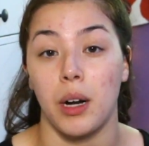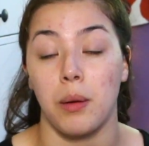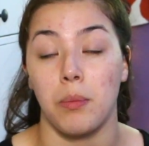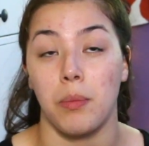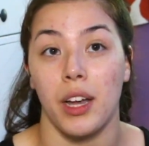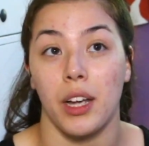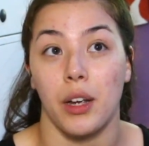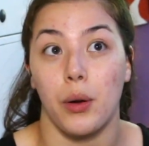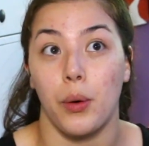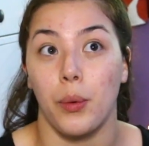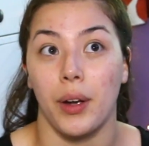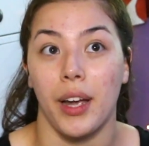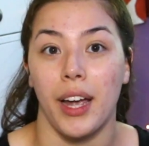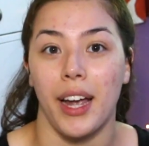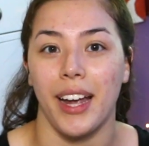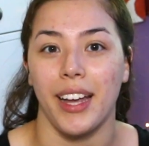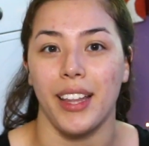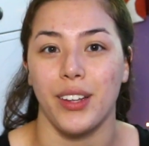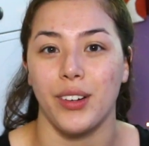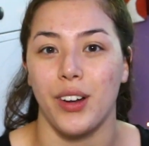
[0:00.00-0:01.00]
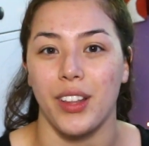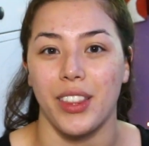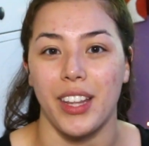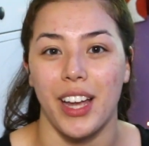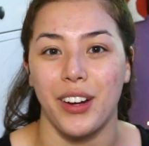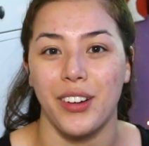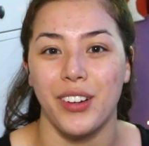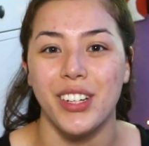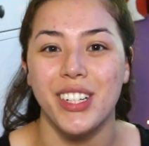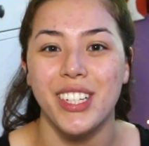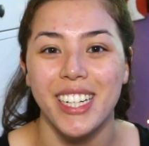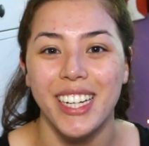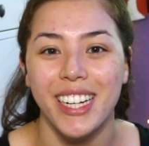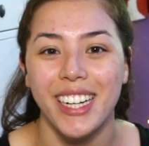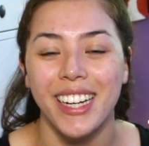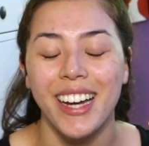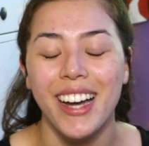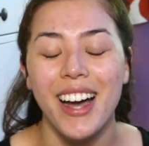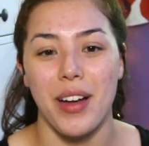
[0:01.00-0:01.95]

I'm like, okay, they're not that cringy.